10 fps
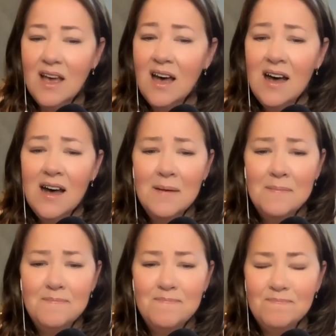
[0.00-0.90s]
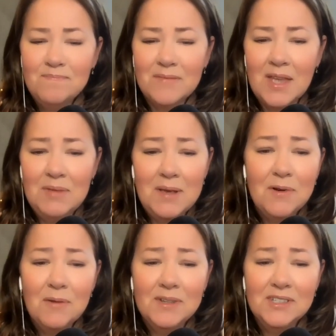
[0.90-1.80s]
And
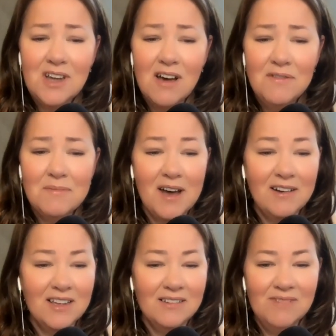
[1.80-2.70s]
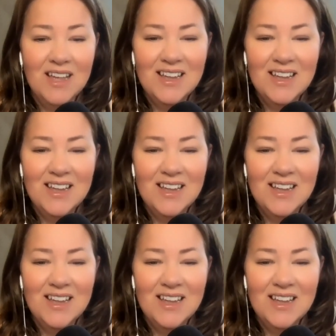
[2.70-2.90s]
people are pissed off about it.